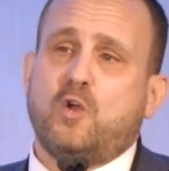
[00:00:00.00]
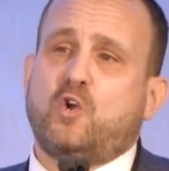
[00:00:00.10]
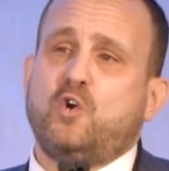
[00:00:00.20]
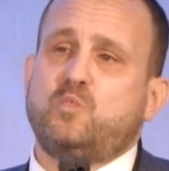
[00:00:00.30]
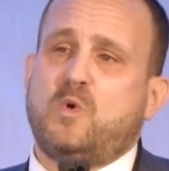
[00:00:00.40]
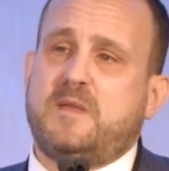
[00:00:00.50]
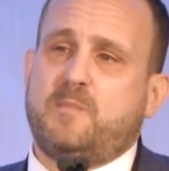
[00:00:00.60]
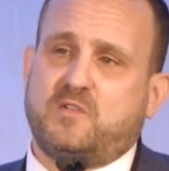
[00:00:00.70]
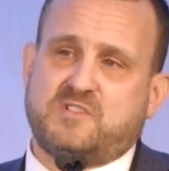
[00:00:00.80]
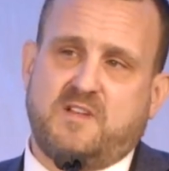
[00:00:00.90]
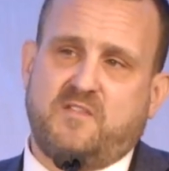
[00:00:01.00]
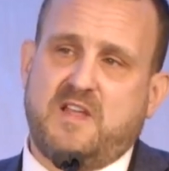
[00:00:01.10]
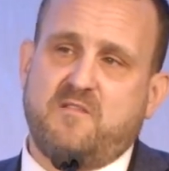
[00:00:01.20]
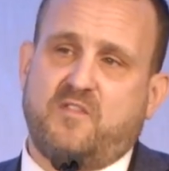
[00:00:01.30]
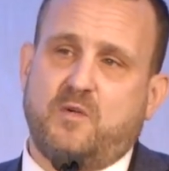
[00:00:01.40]
Could we
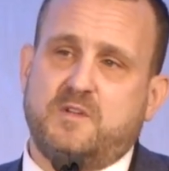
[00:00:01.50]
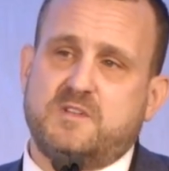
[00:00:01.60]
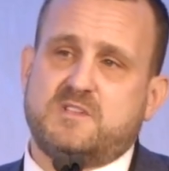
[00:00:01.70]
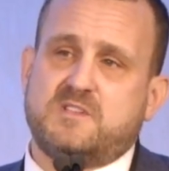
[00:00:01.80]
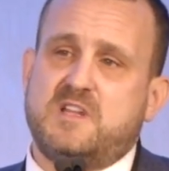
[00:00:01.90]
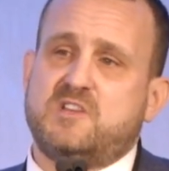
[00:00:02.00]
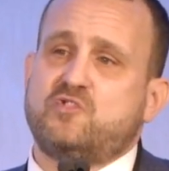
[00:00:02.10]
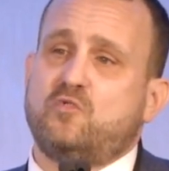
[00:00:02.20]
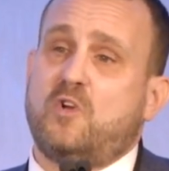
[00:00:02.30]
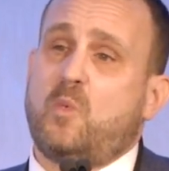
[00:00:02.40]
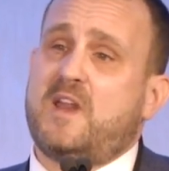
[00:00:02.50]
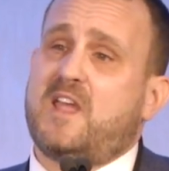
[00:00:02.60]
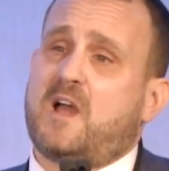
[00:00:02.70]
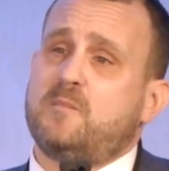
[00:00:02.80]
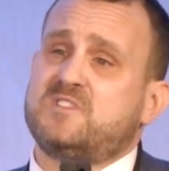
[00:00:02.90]
positively influence the installer when
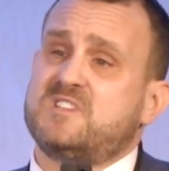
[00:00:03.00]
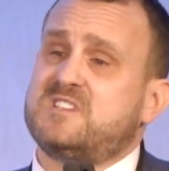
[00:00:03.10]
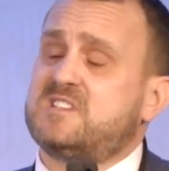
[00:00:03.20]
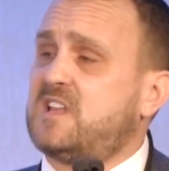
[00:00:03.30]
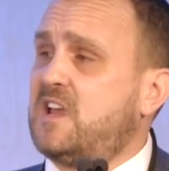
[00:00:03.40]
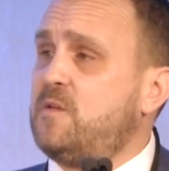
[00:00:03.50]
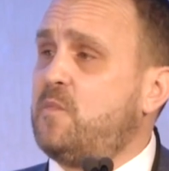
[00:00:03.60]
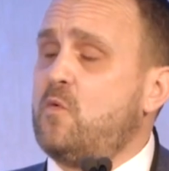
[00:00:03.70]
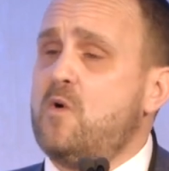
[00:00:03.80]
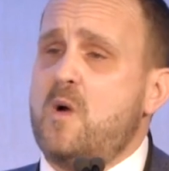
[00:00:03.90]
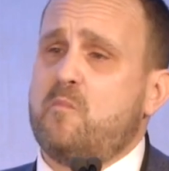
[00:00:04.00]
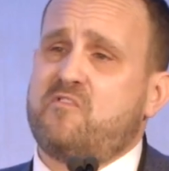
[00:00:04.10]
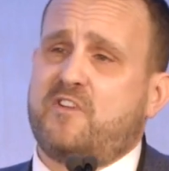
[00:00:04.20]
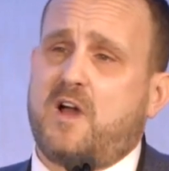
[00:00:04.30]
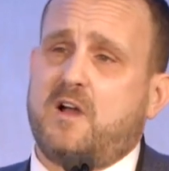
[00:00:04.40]
it comes to sustainable
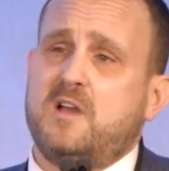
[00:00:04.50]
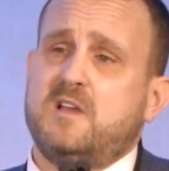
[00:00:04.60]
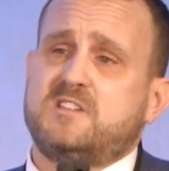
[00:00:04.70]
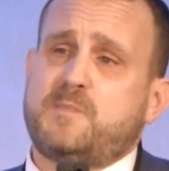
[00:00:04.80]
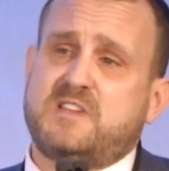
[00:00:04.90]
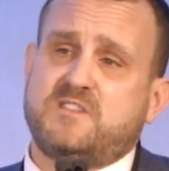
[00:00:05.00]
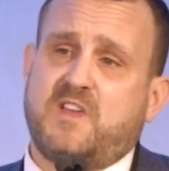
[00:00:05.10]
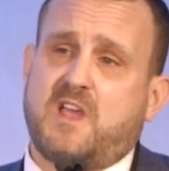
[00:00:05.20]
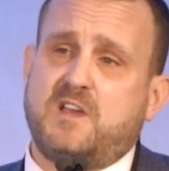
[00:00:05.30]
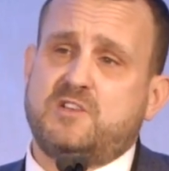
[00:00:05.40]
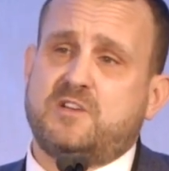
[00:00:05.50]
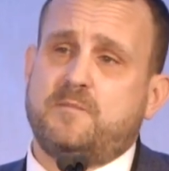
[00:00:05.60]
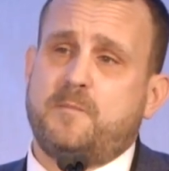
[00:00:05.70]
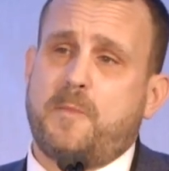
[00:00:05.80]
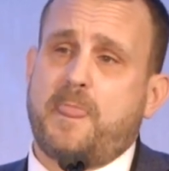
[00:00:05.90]
product specification?